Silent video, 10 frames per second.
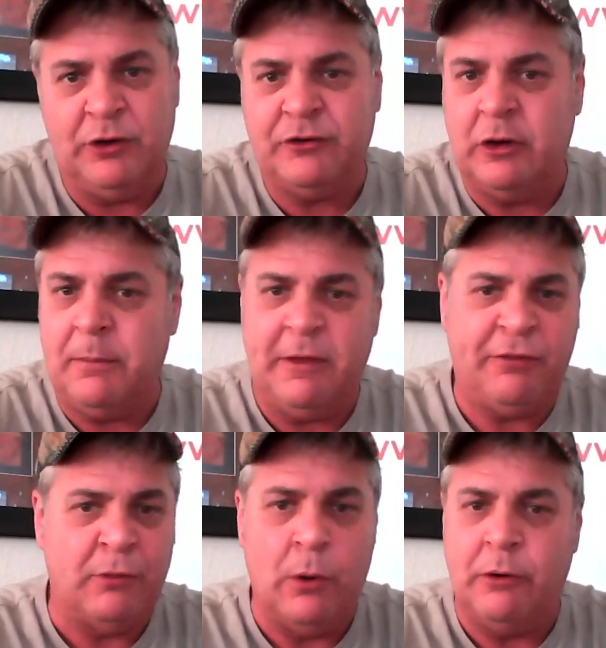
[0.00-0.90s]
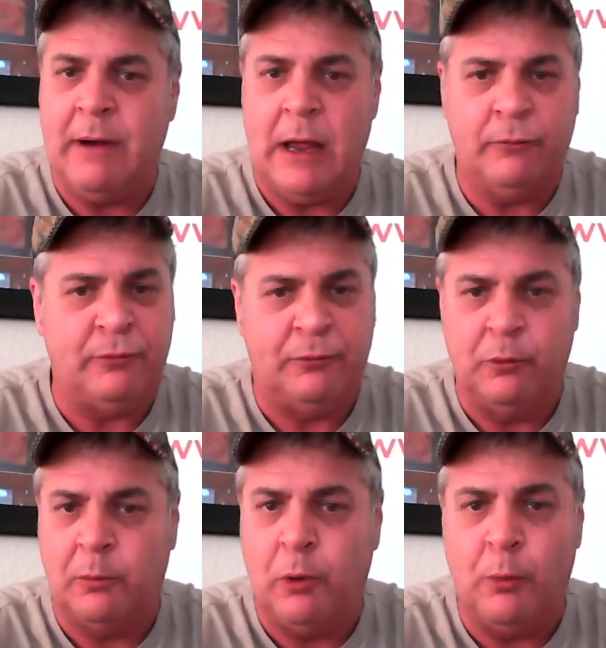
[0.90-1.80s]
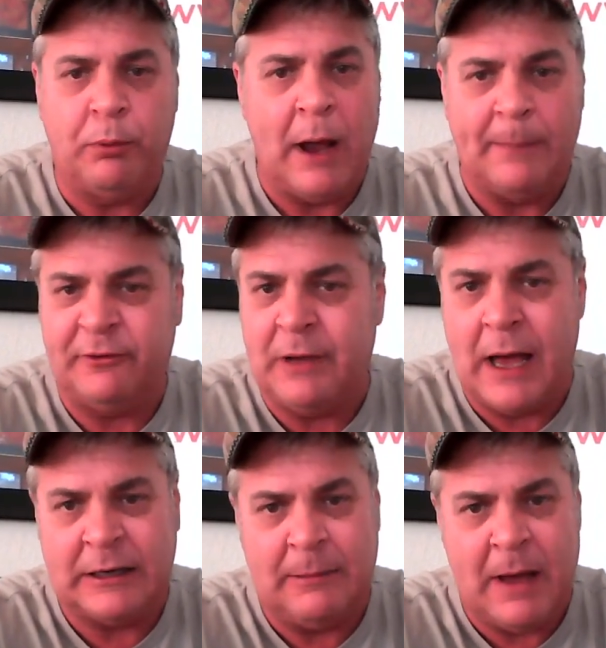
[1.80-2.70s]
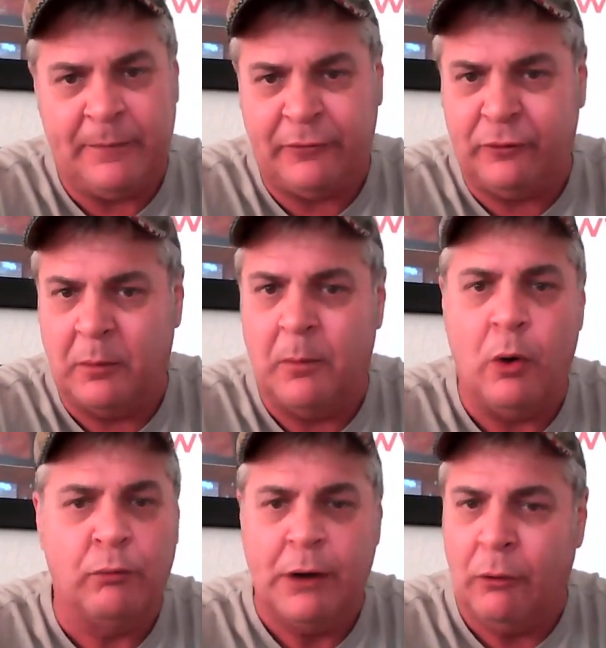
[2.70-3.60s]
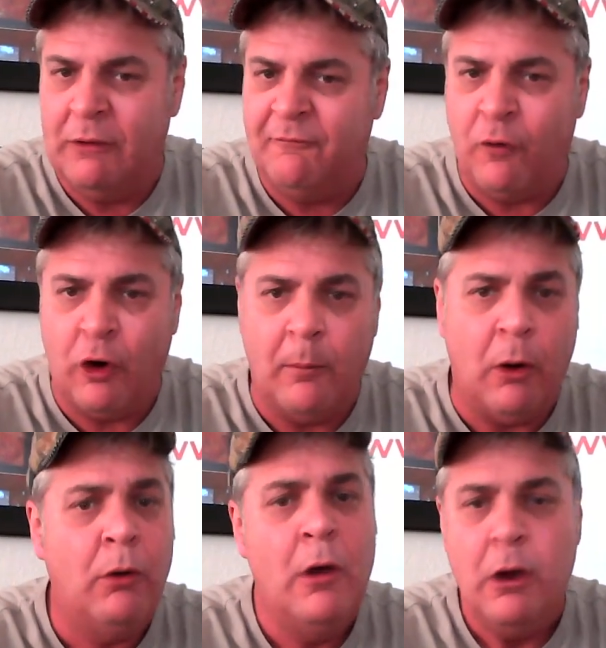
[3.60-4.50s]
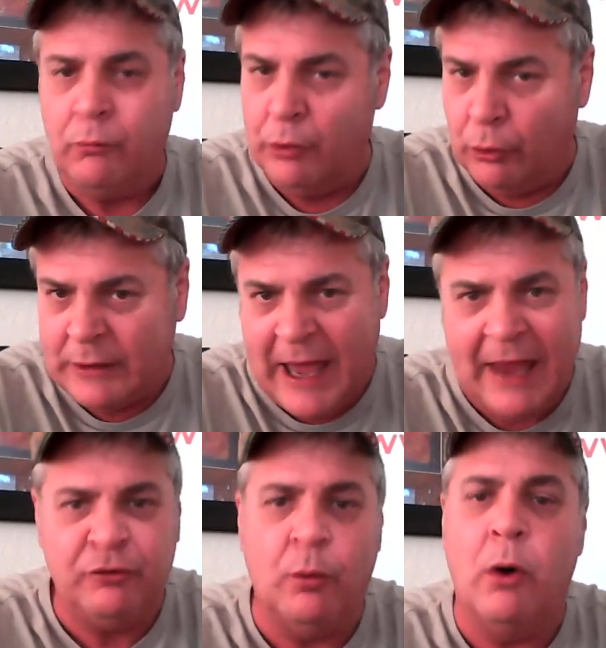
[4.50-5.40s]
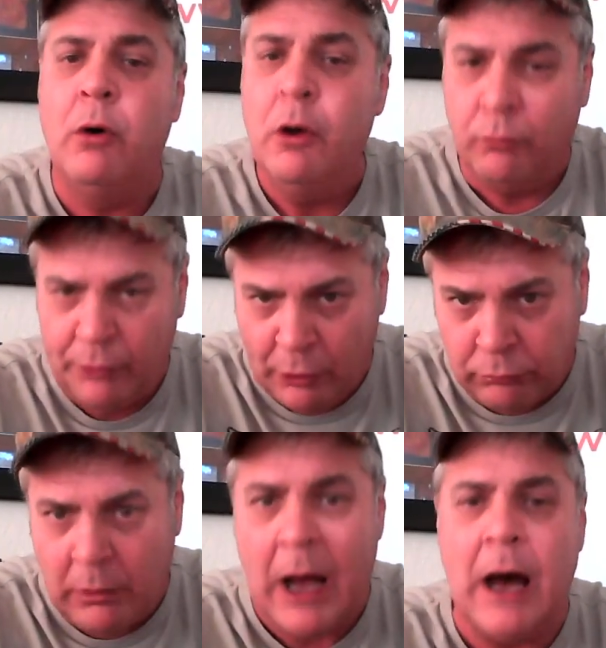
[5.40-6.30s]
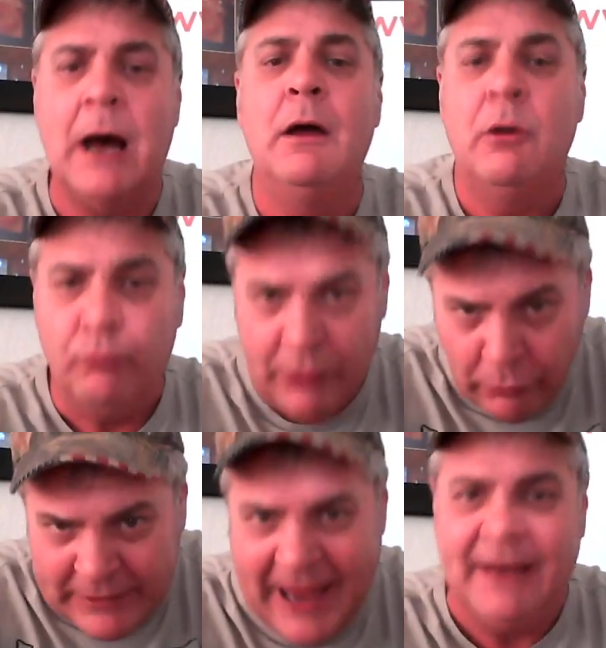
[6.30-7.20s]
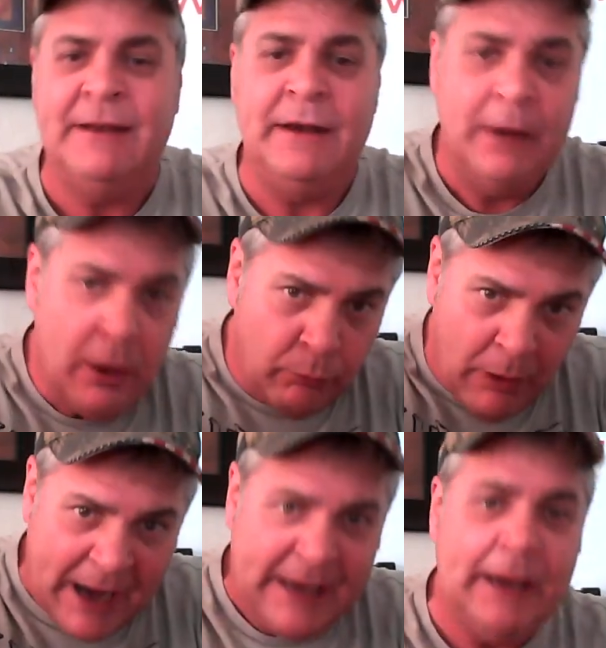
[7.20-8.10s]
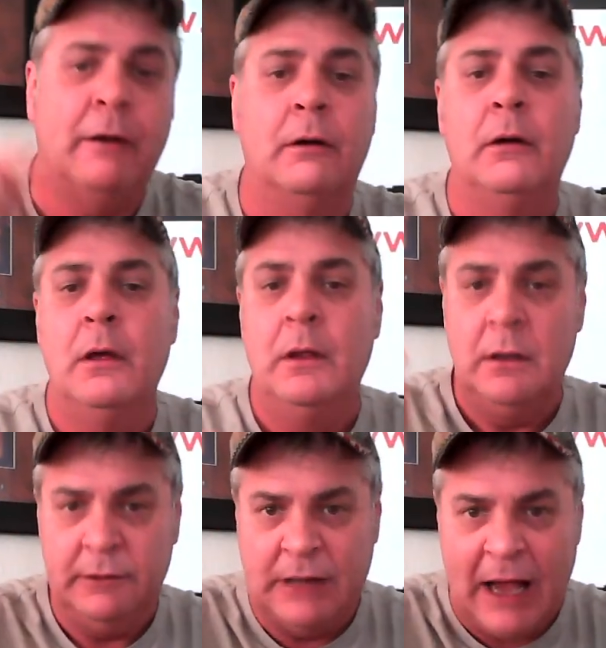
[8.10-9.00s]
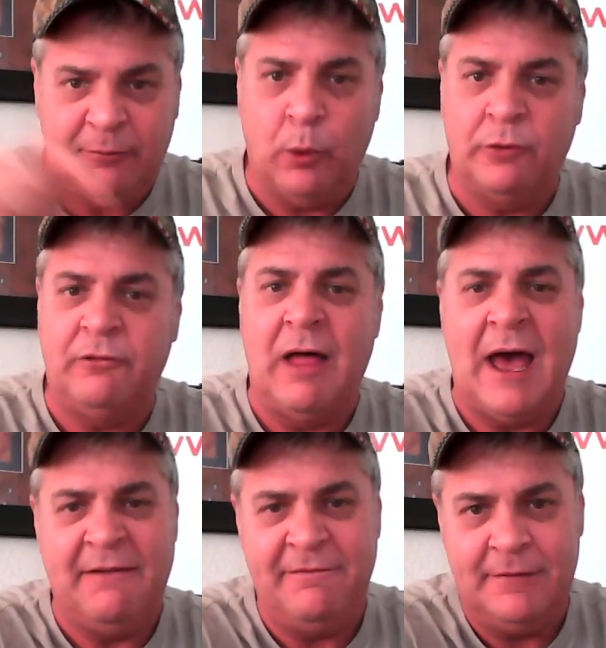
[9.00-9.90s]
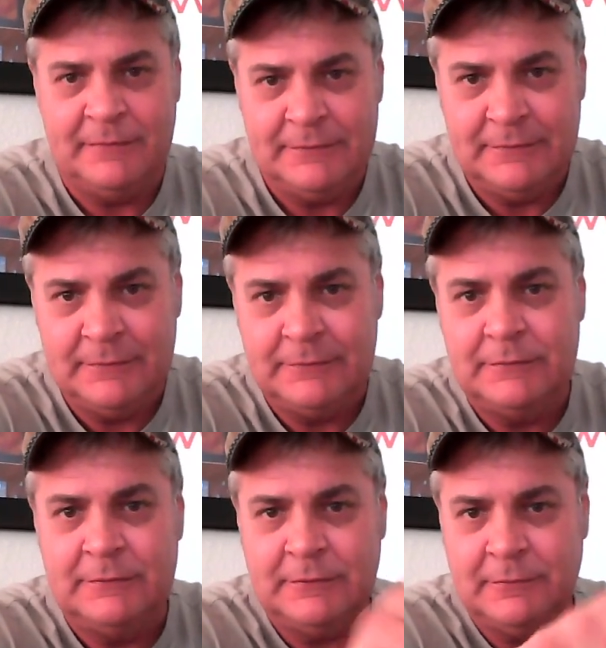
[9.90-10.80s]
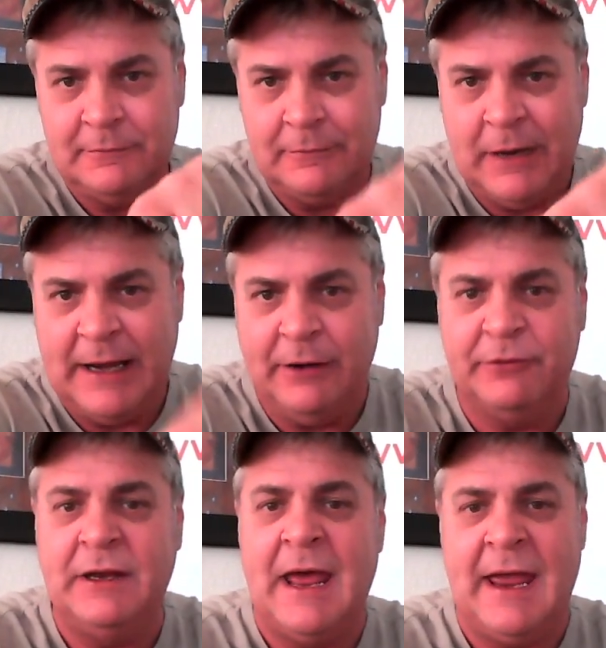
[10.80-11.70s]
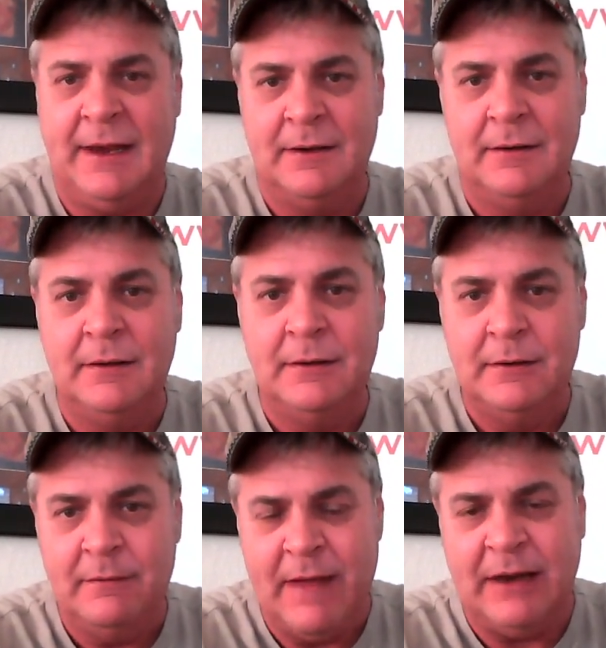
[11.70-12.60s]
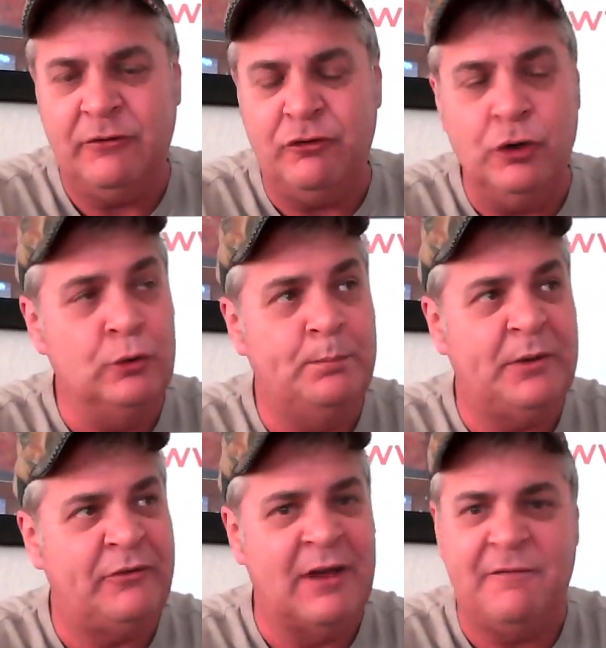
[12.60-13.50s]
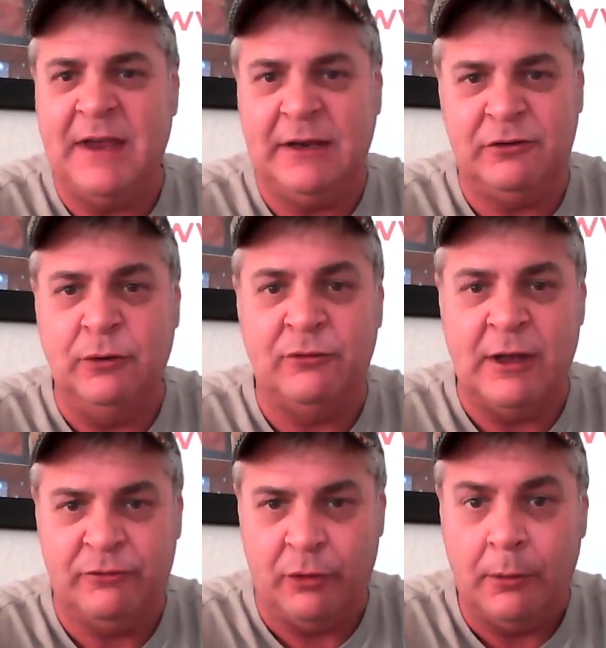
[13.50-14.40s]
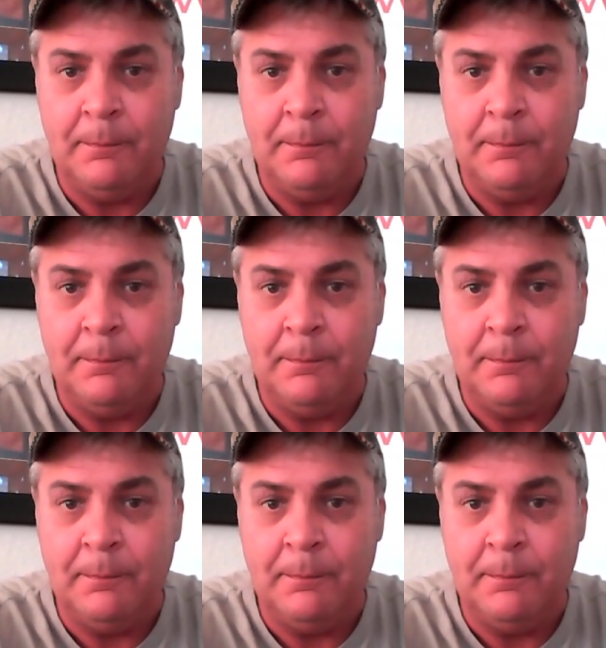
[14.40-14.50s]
going to be throwing around some Super Bowl props and talking about the Super Bowl. Real informal, real casual, real raw, real candid, right here, Doc Sports Live. Right here today. That is noon Pacific, 2 Central.